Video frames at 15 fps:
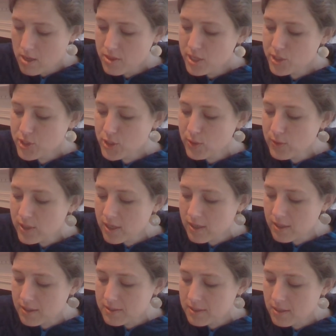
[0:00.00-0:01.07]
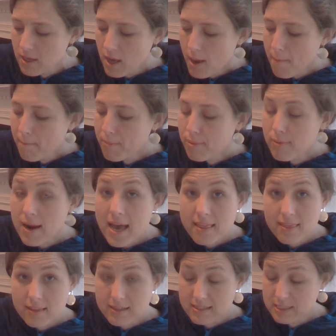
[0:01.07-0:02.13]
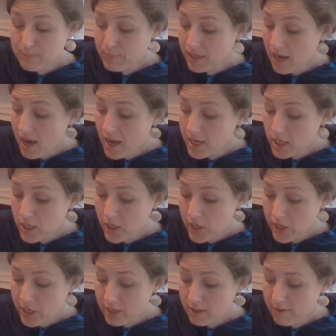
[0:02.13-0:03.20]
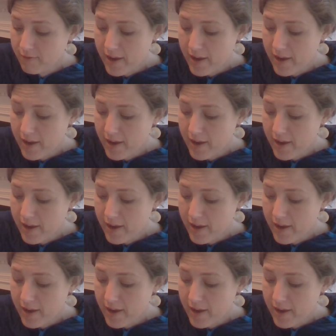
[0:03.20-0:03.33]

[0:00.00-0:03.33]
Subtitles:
The two girls, breathless but unhurt,